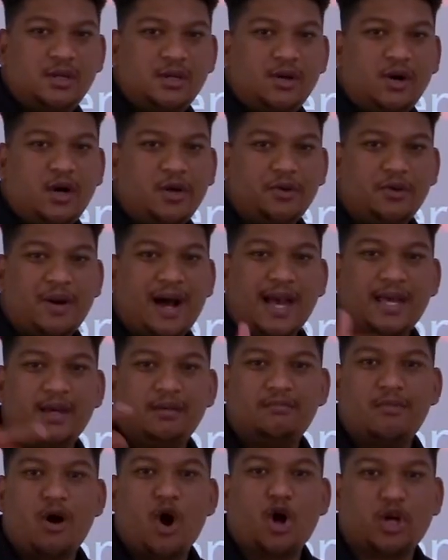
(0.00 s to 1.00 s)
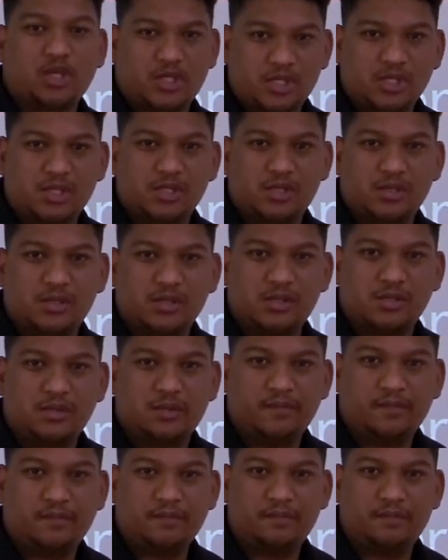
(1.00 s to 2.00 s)
are your higher marks.
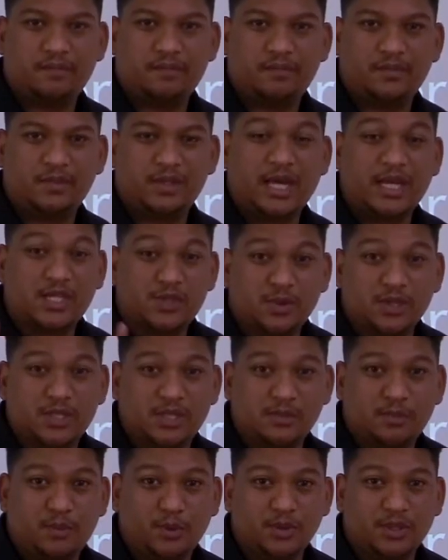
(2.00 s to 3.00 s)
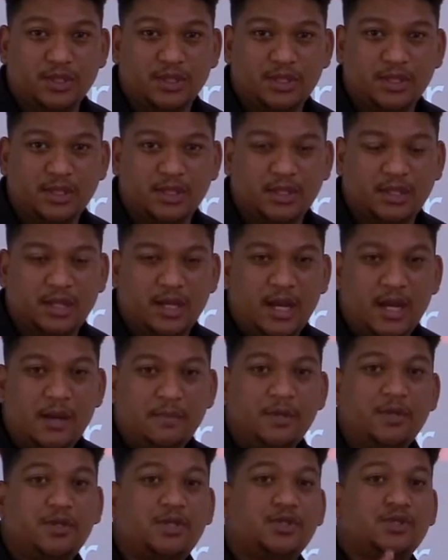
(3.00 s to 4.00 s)
That's what's important here,
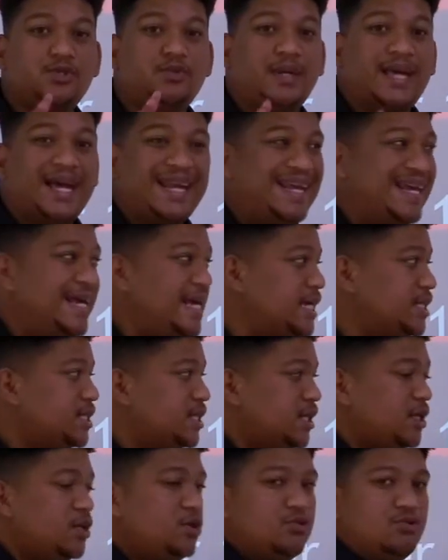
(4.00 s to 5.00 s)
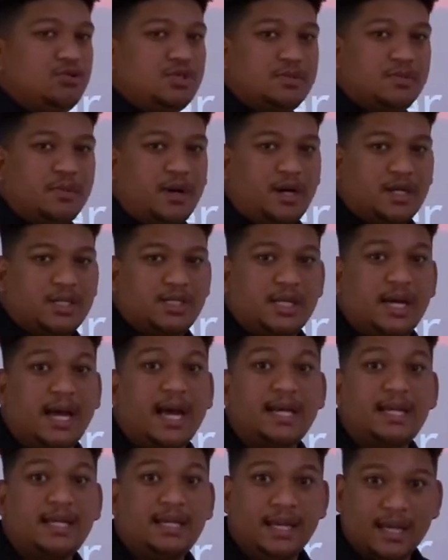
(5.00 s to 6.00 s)
because we can easily lose marks here.
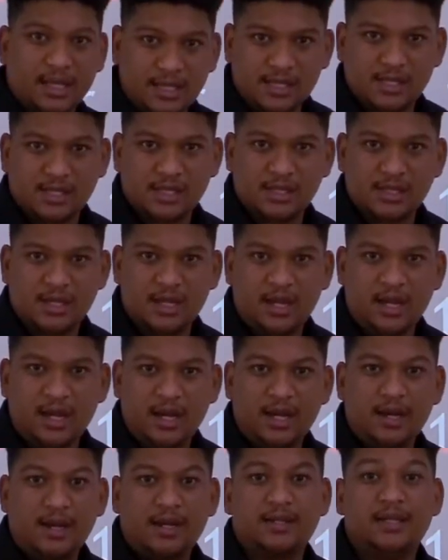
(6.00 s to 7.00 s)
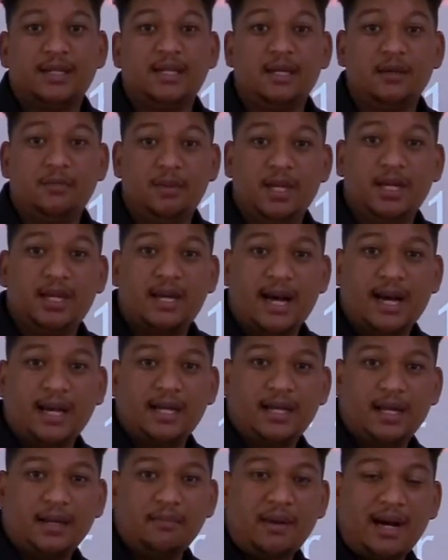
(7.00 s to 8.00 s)
And yes, the DBE
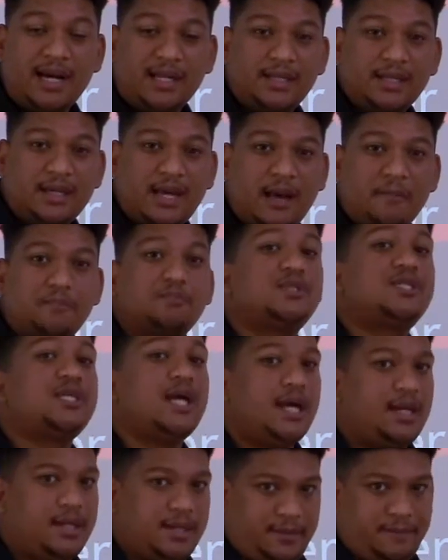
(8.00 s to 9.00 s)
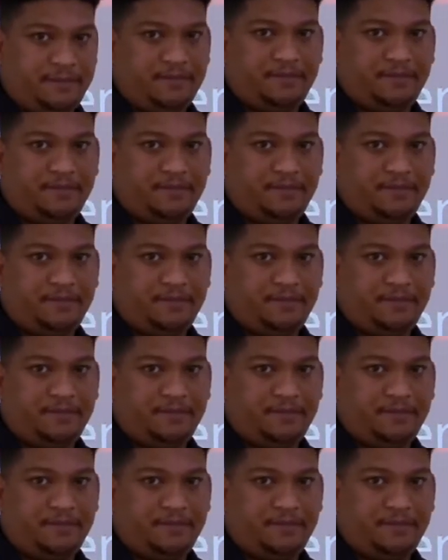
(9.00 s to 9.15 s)
guideline, Mind the Gap, said